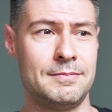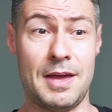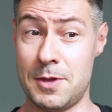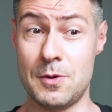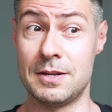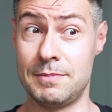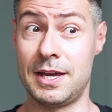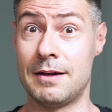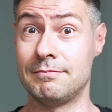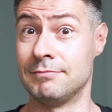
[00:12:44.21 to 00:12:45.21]
maybe you can
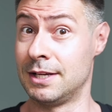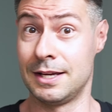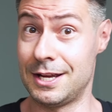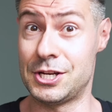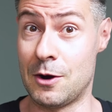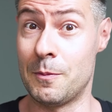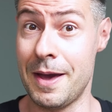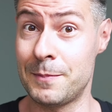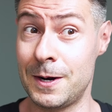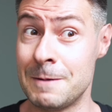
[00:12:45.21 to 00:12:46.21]
become a channel
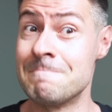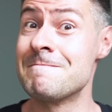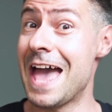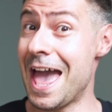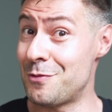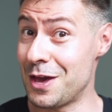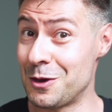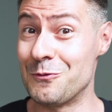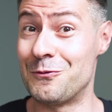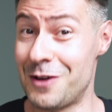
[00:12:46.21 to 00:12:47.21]
member. And thank
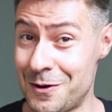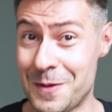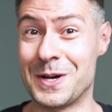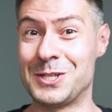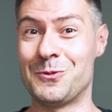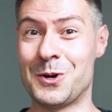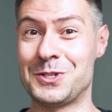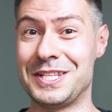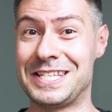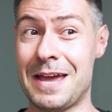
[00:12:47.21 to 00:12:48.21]
you very much for watching this